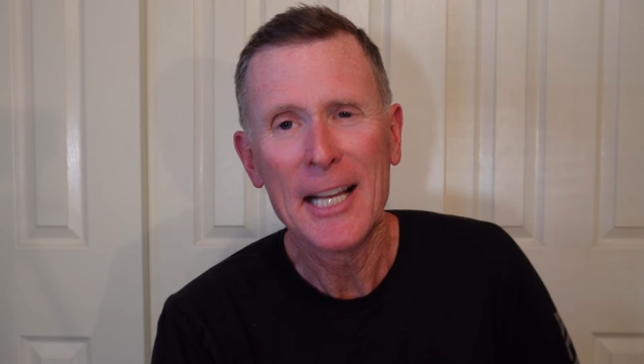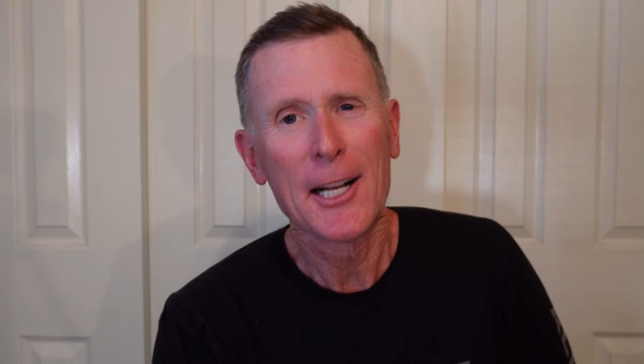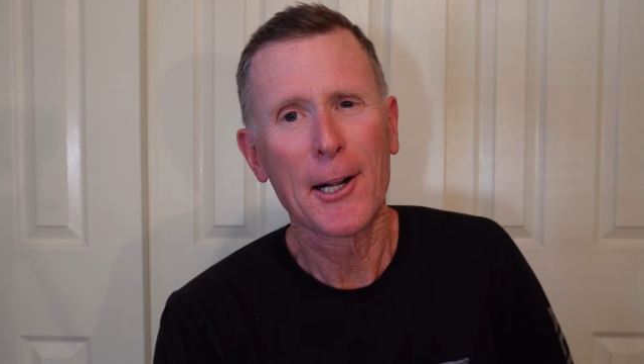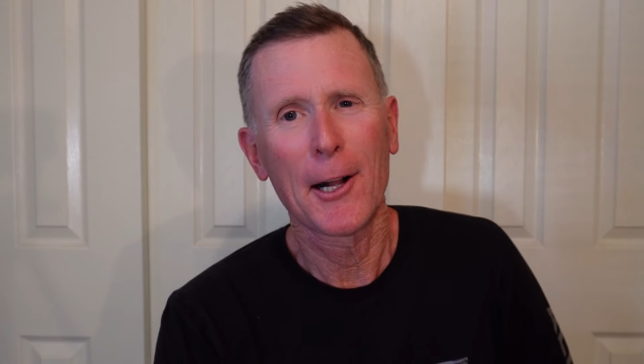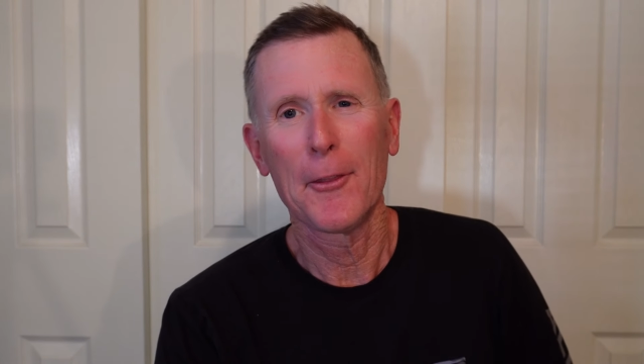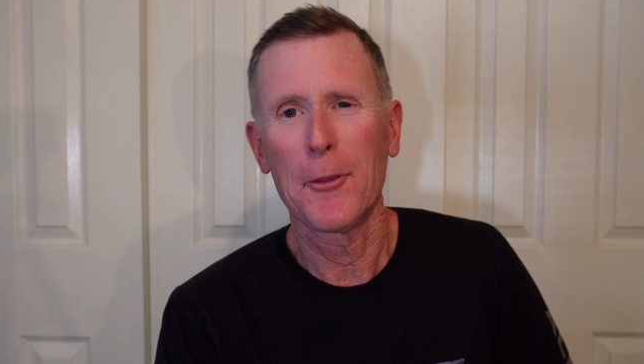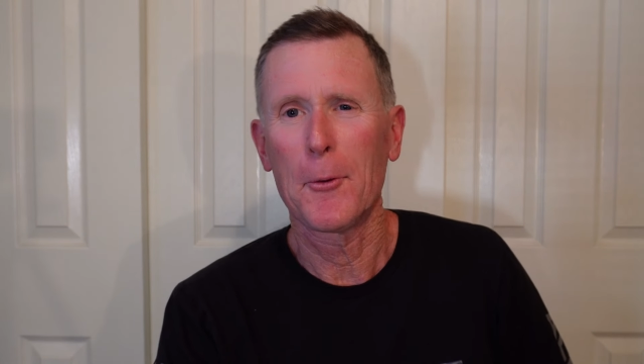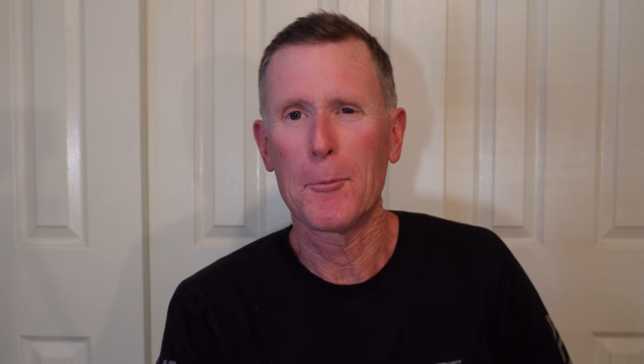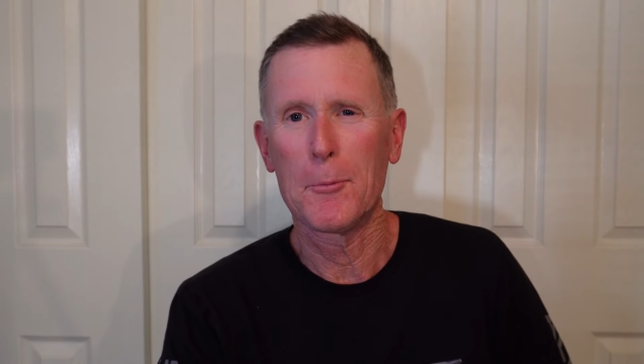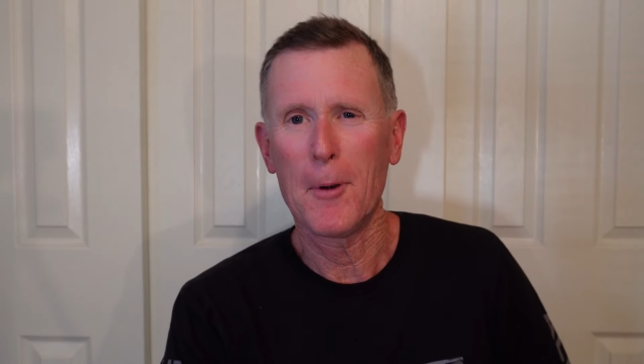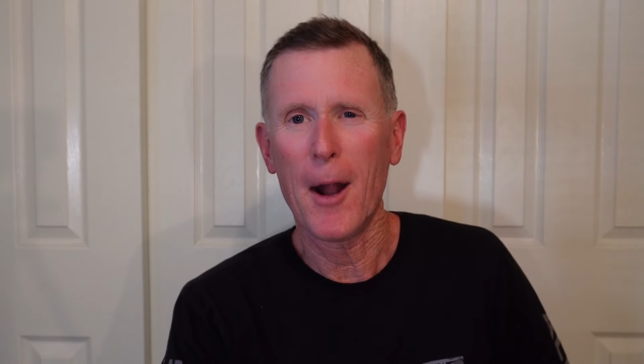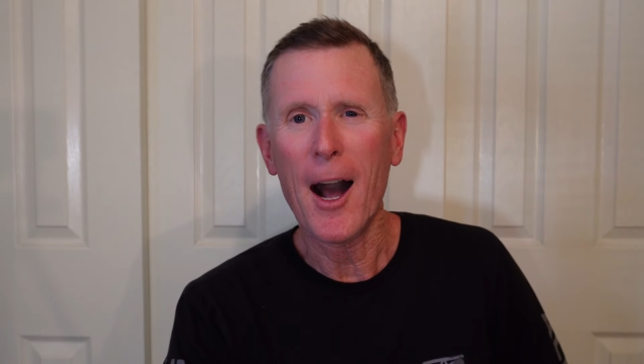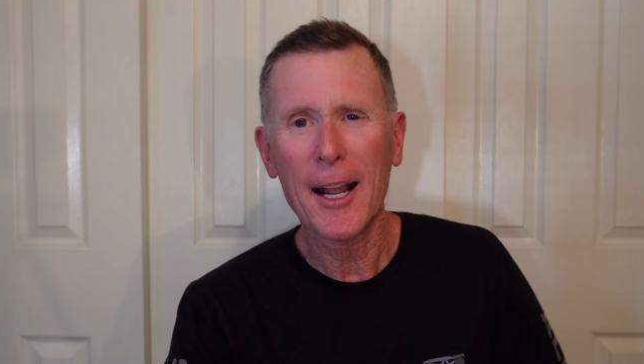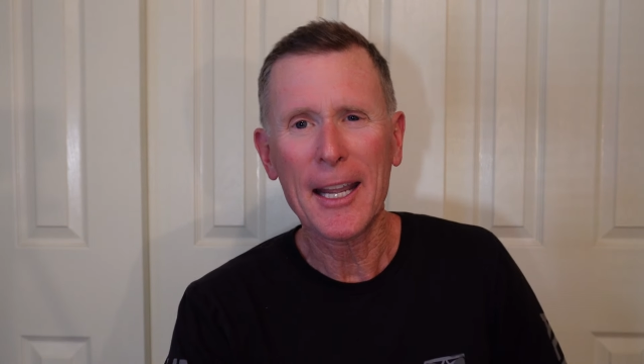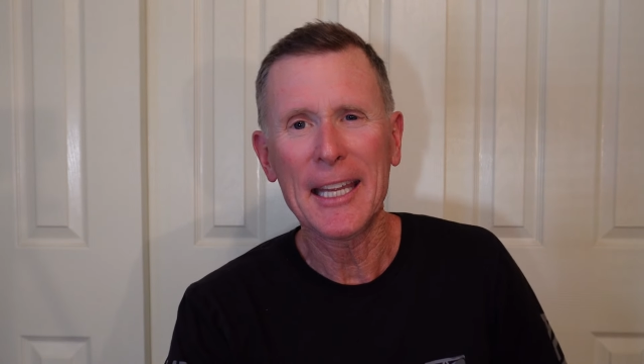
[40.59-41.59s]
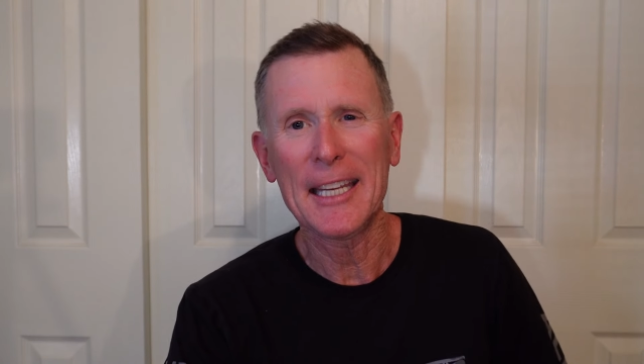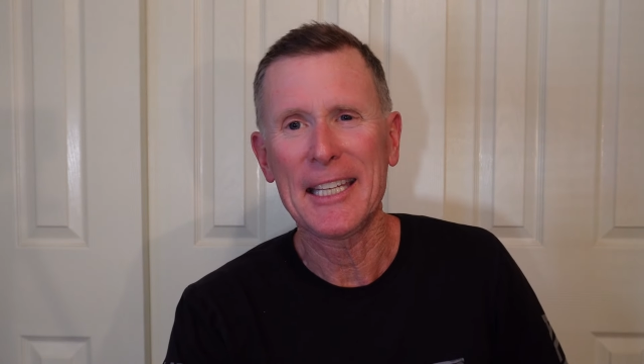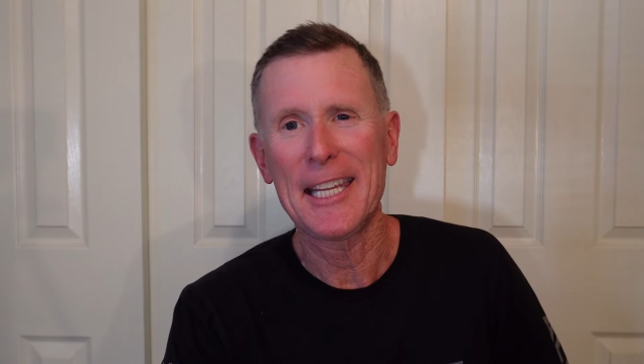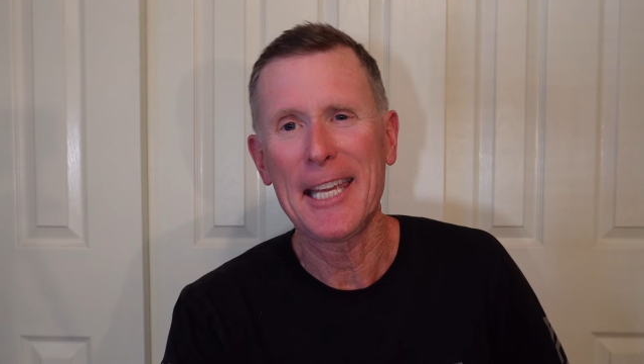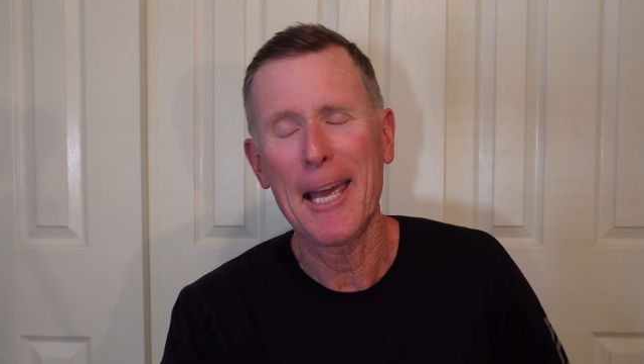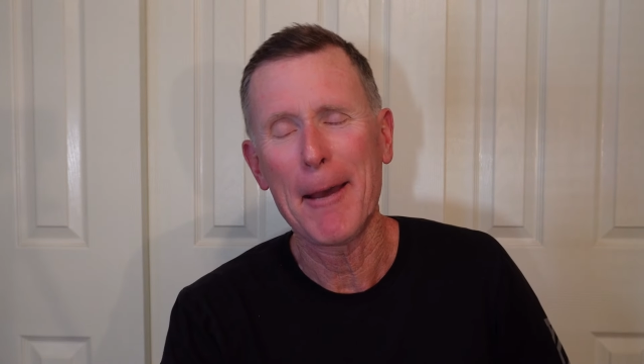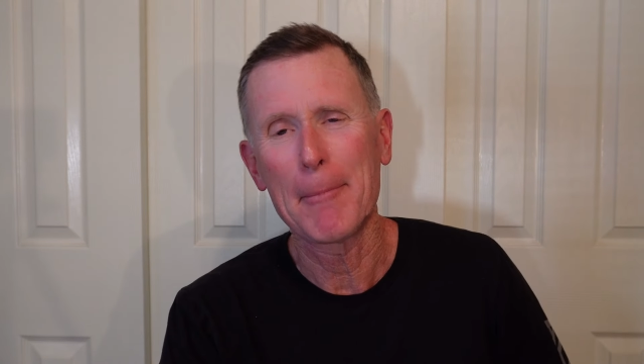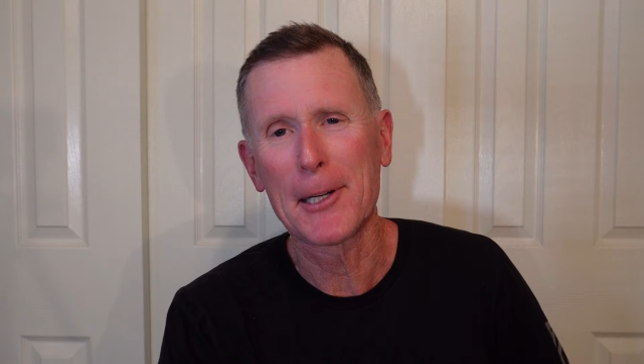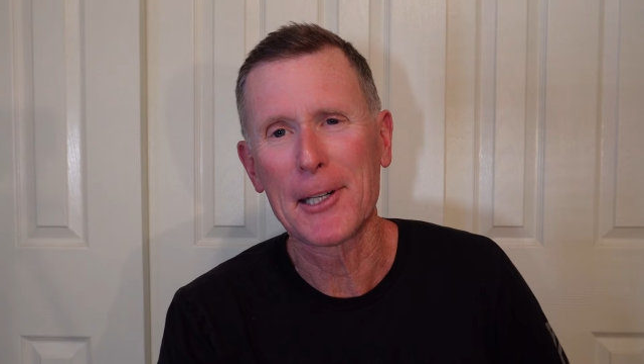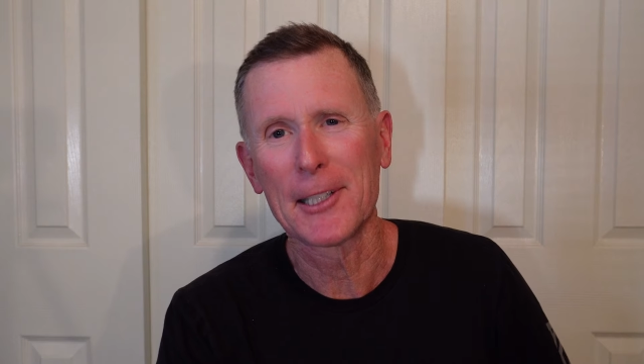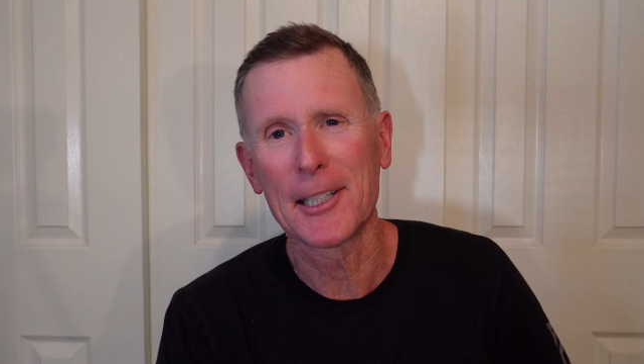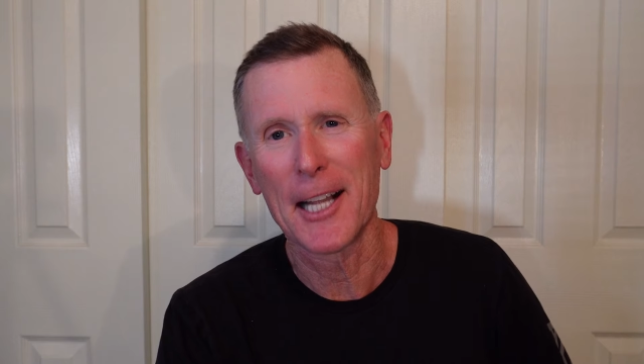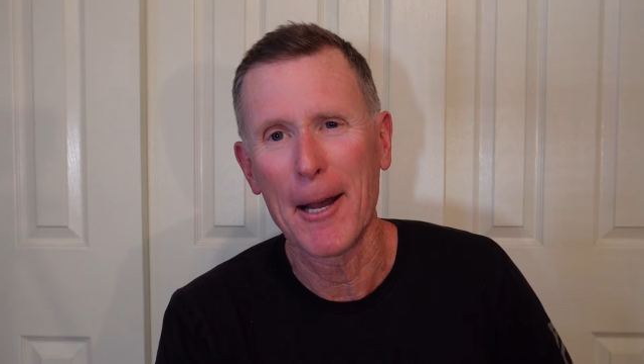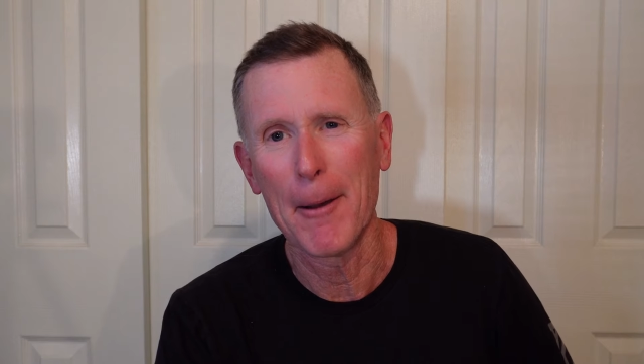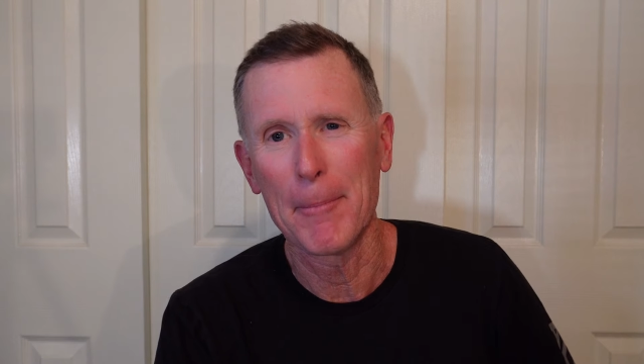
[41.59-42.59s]
called the Rocket Chemical
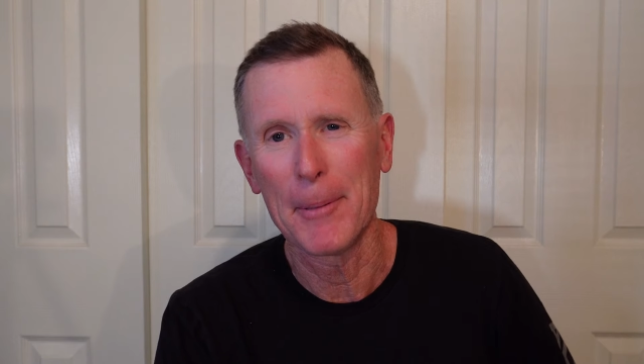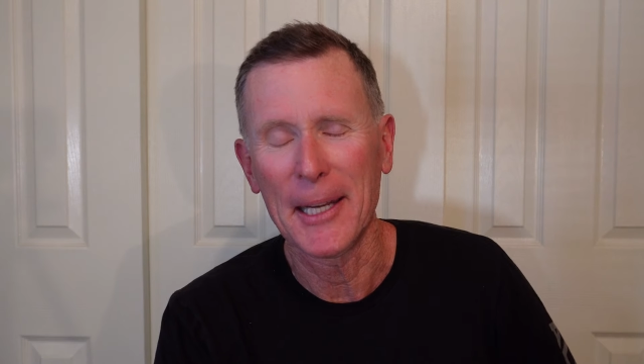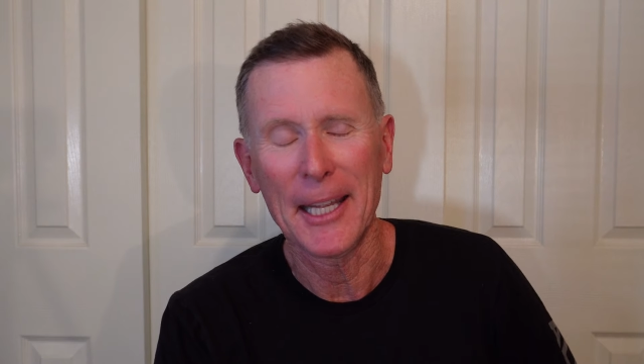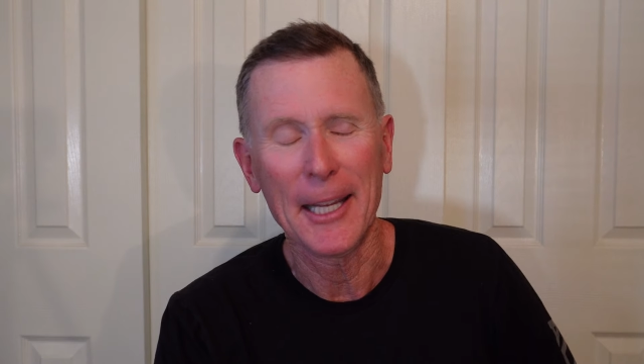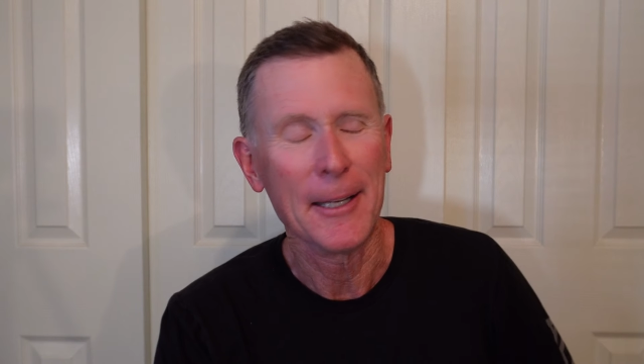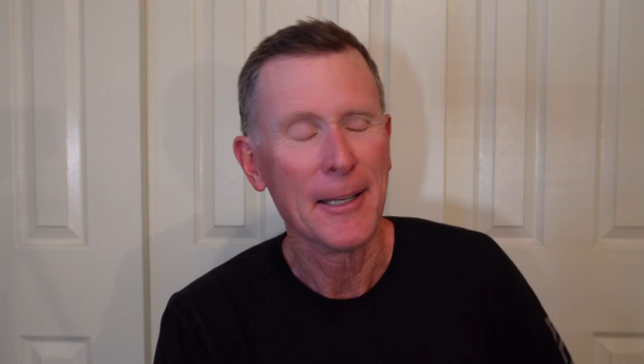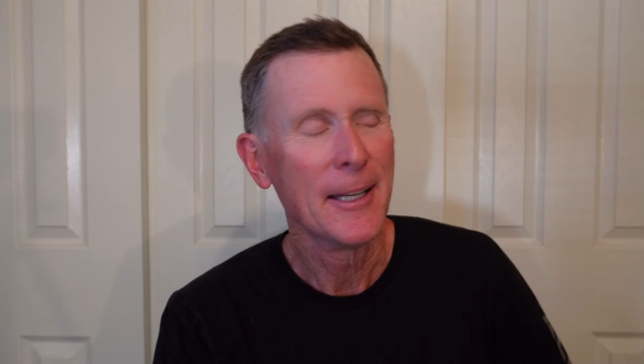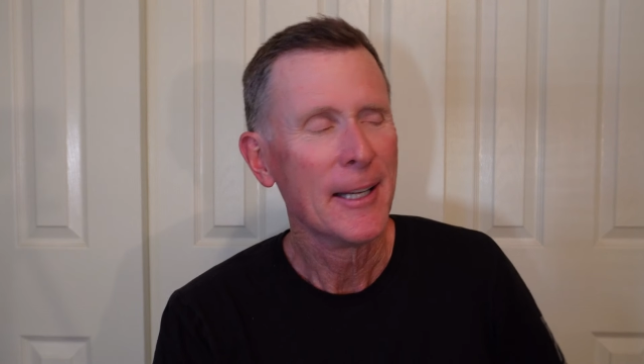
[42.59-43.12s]
Company.